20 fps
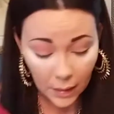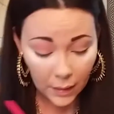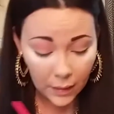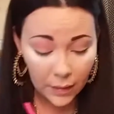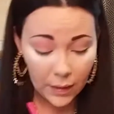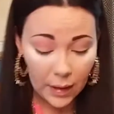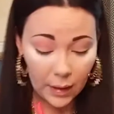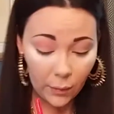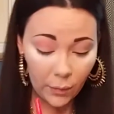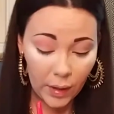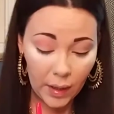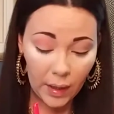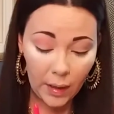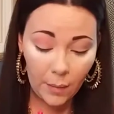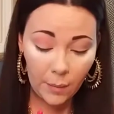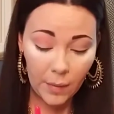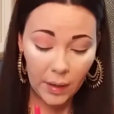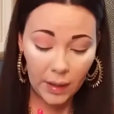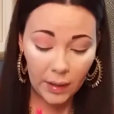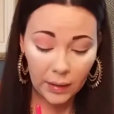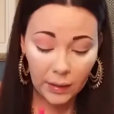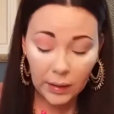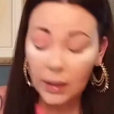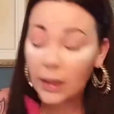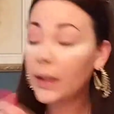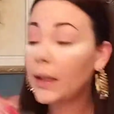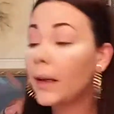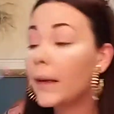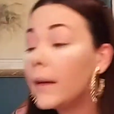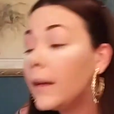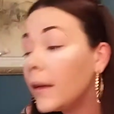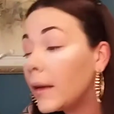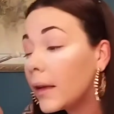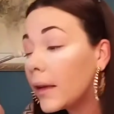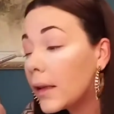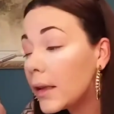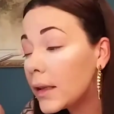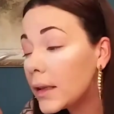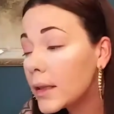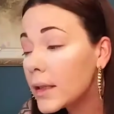That way my lid
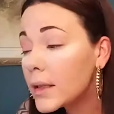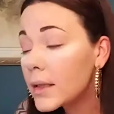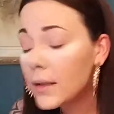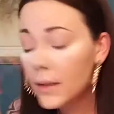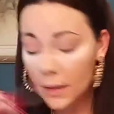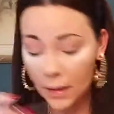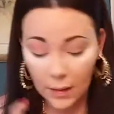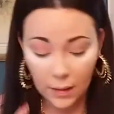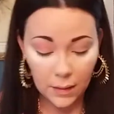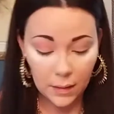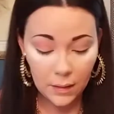is